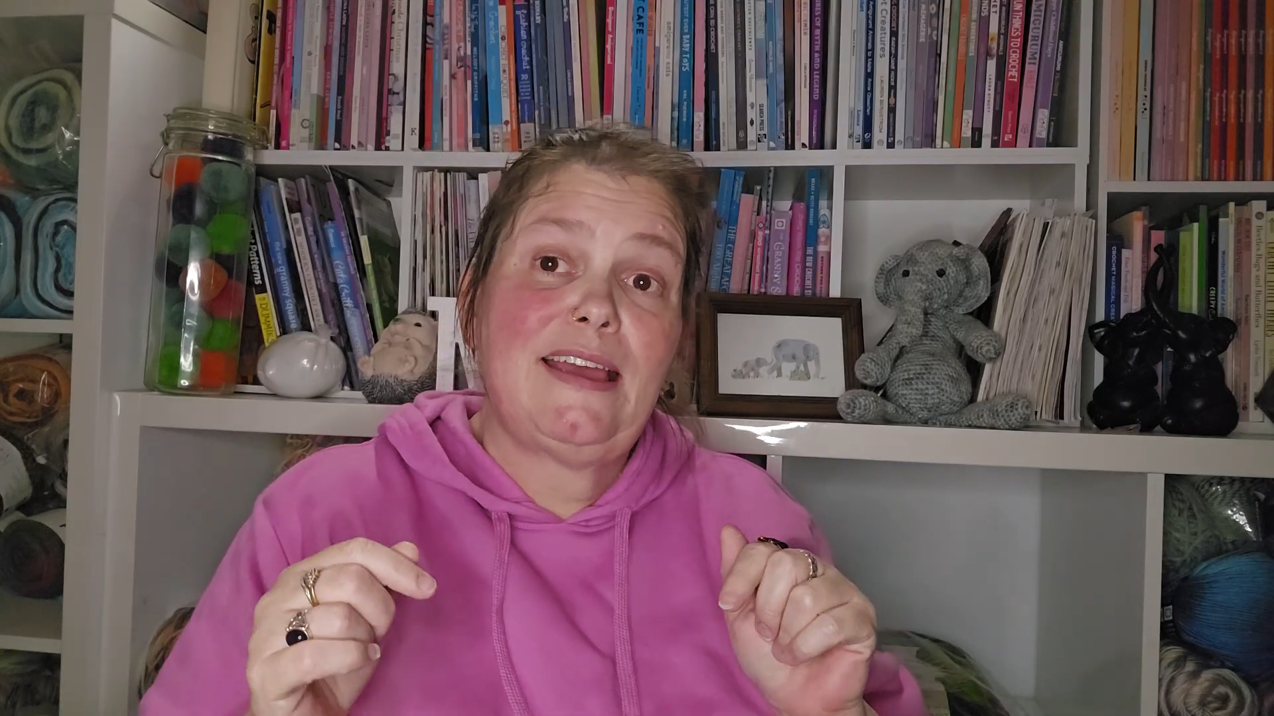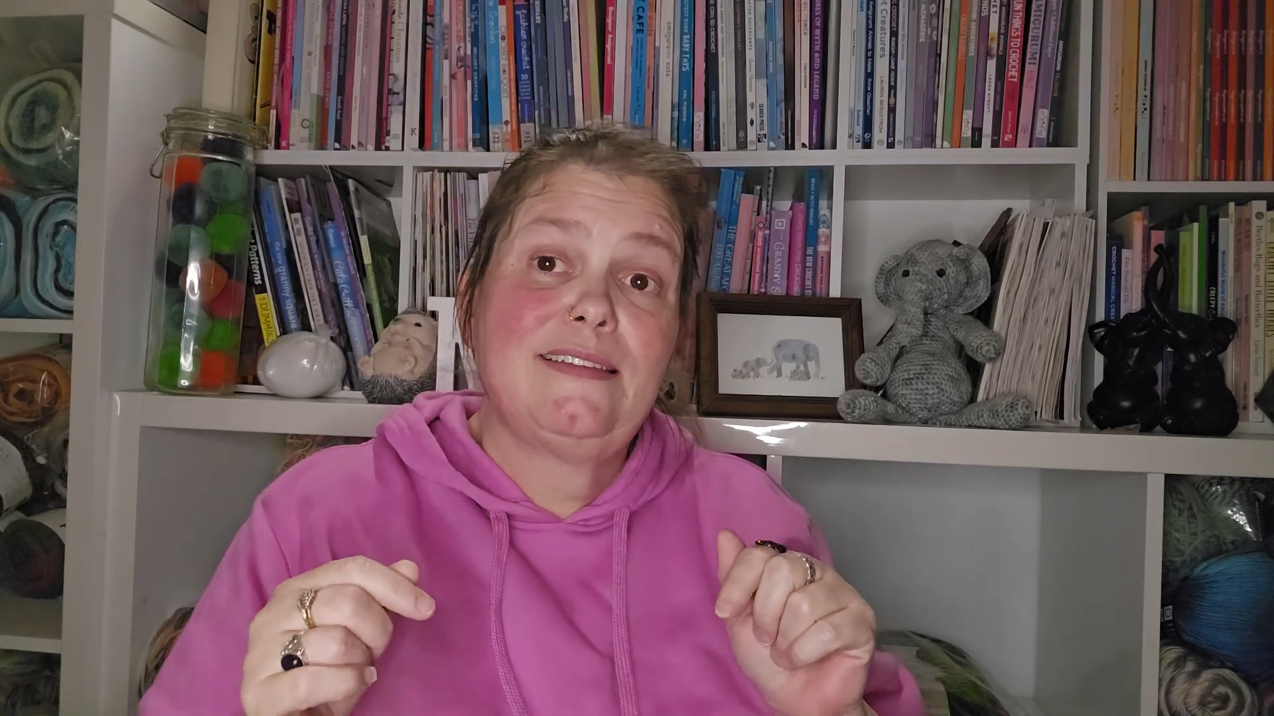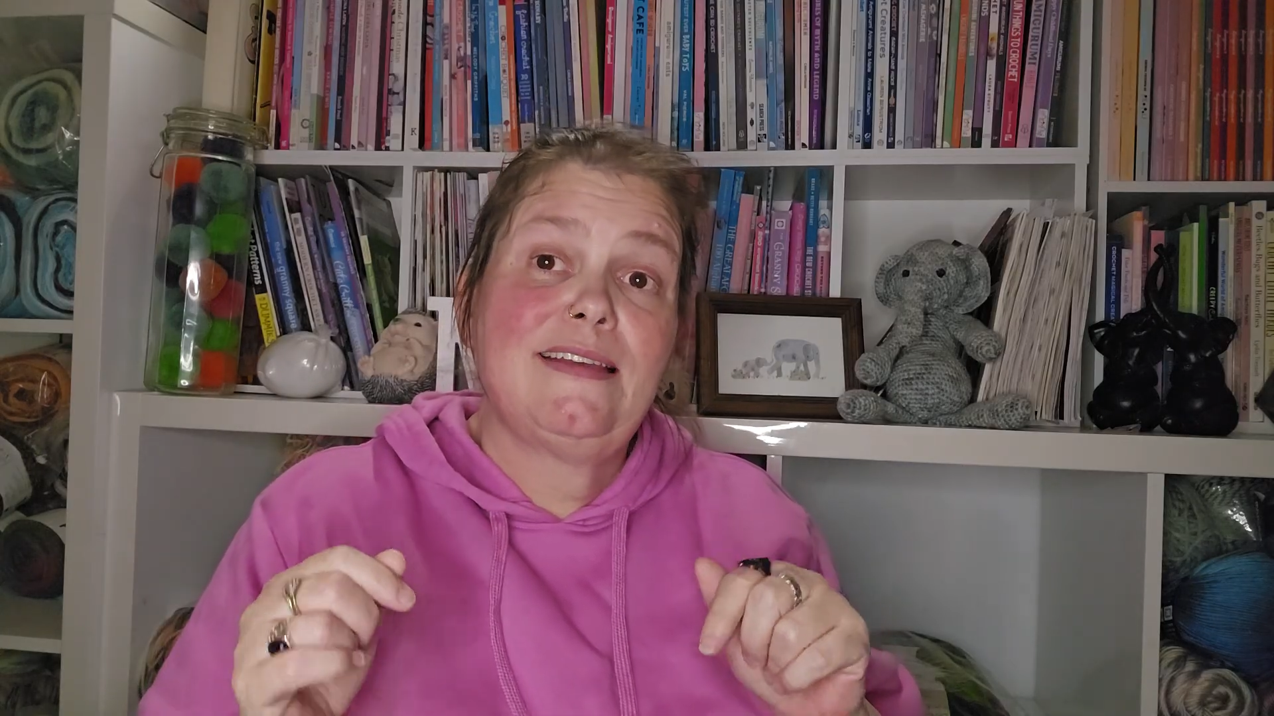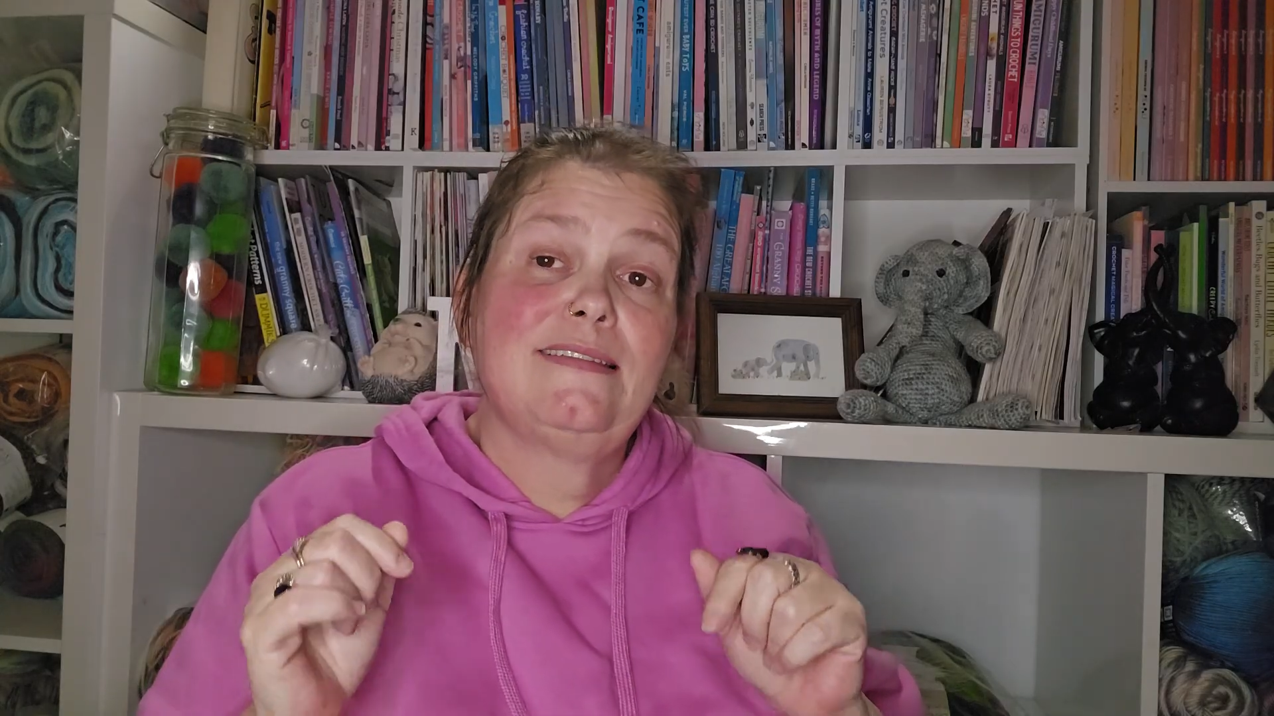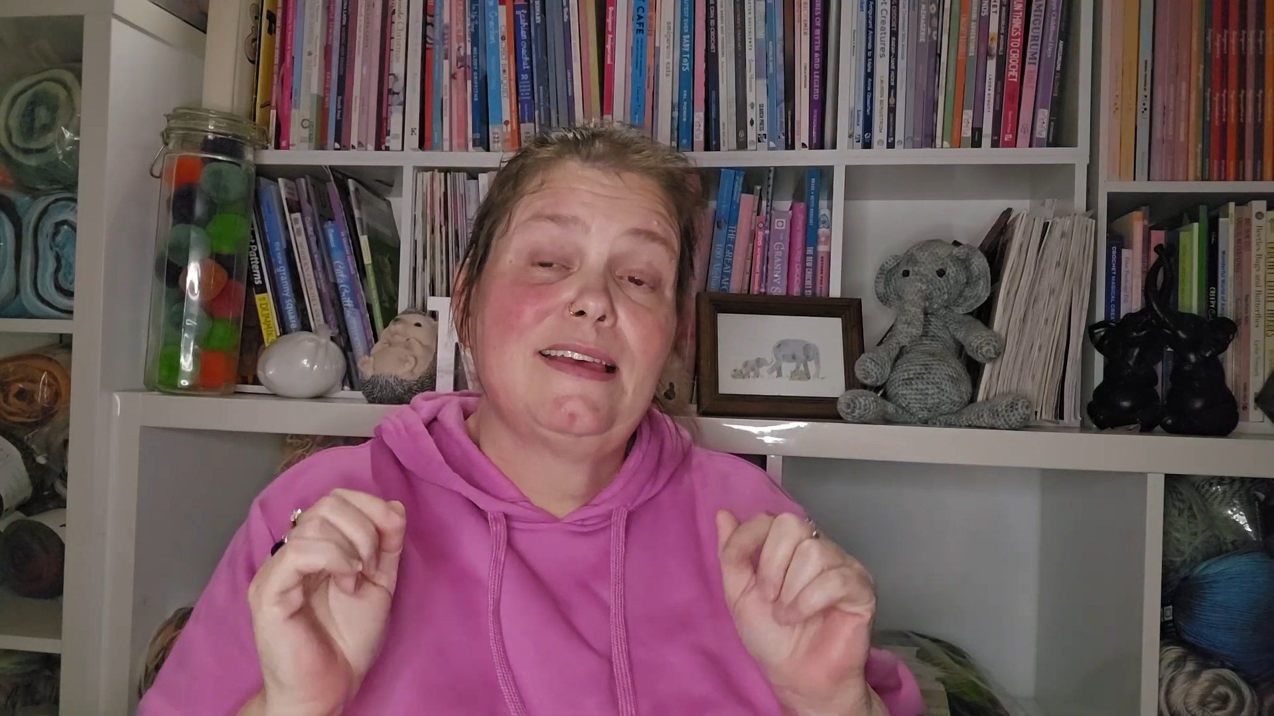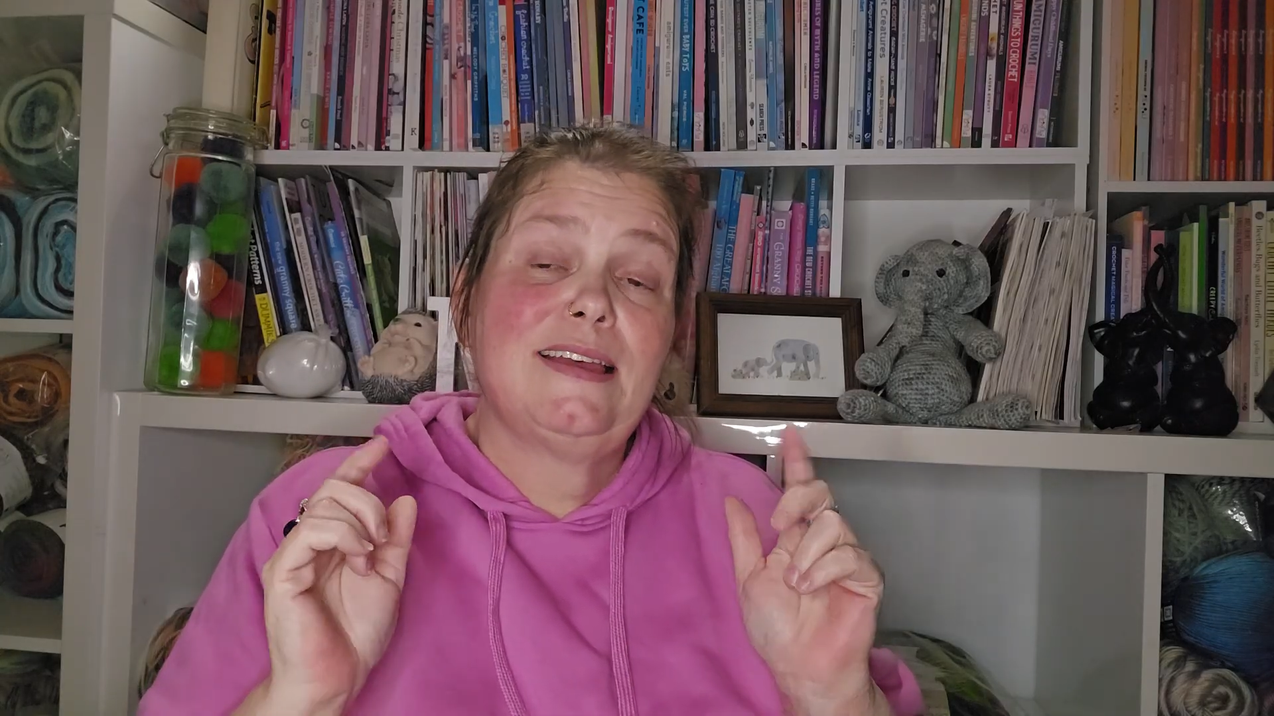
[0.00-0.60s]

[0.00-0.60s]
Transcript: access